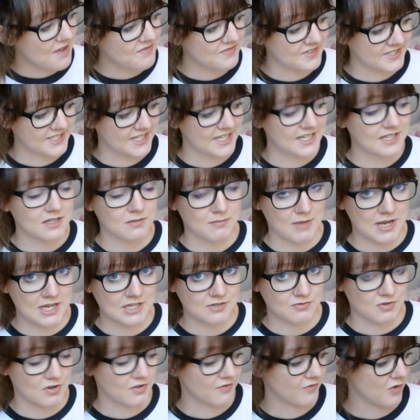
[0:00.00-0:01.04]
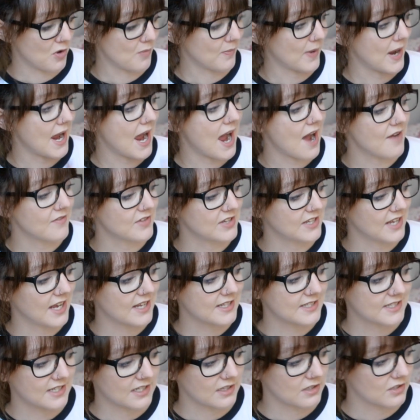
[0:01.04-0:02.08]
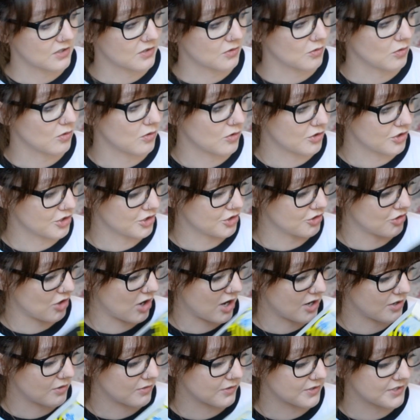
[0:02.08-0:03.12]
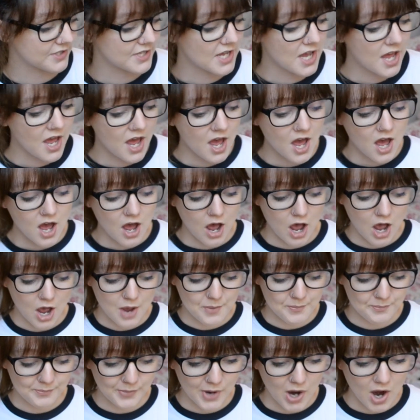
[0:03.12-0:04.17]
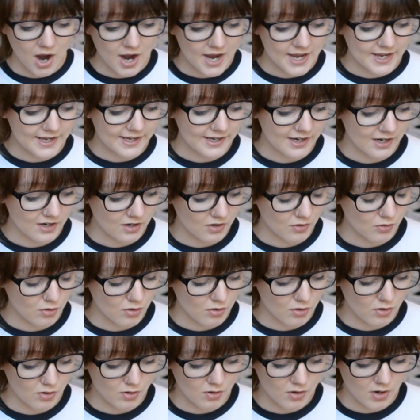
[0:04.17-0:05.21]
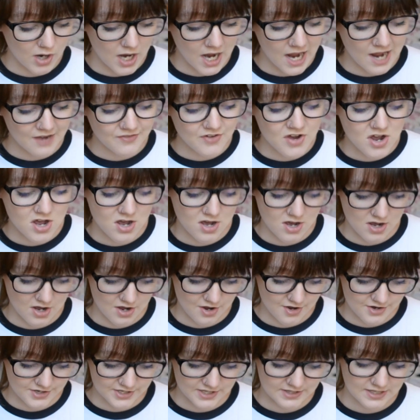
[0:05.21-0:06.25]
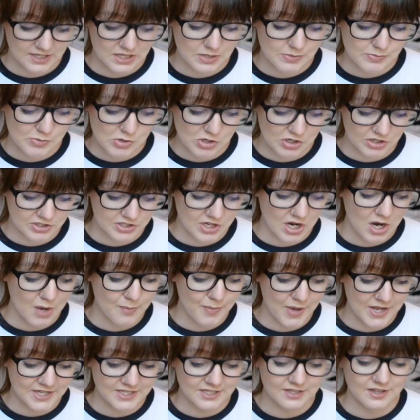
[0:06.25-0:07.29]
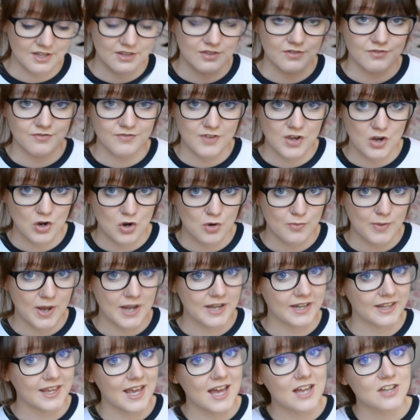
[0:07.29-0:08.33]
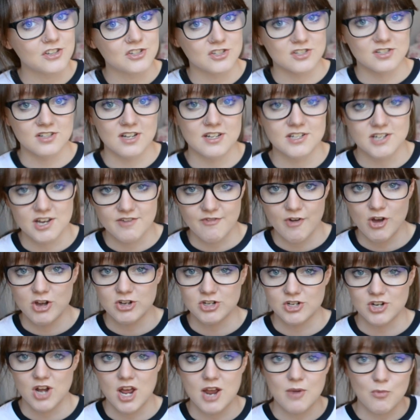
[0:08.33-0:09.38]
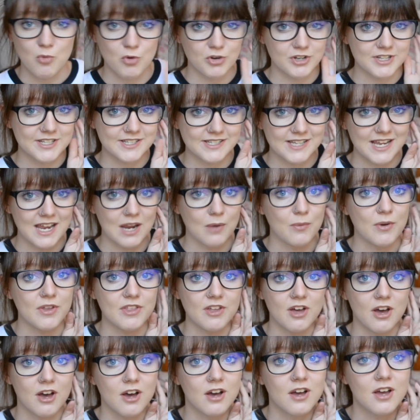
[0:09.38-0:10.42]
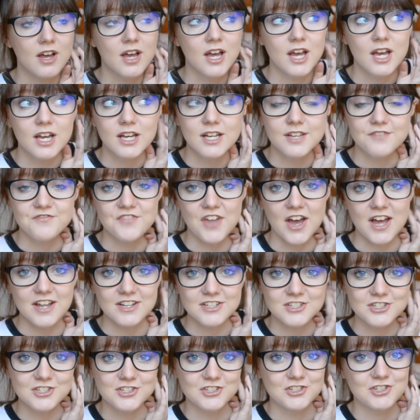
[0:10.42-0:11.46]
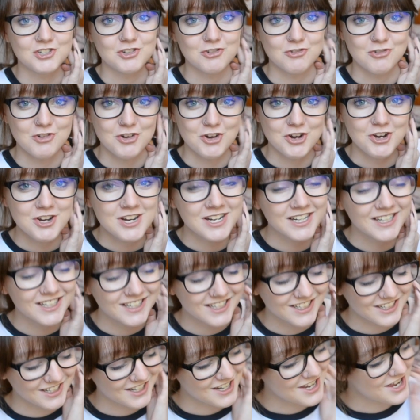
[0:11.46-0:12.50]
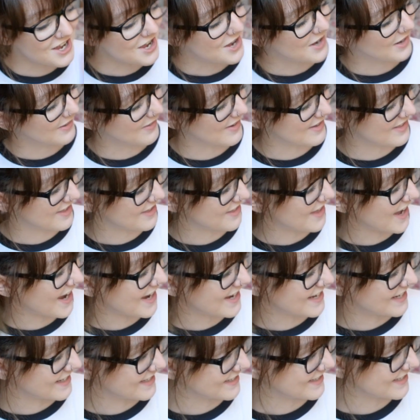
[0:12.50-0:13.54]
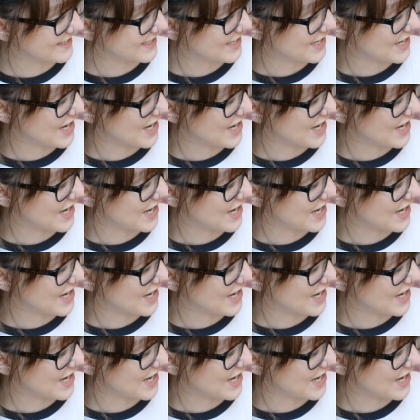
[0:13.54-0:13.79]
seen the Maze Runner film, but I haven't yet seen the Scorch Trials. But I have heard that the books are better than the film, and again, just like Divergent, I want to see whether that's true, whether that is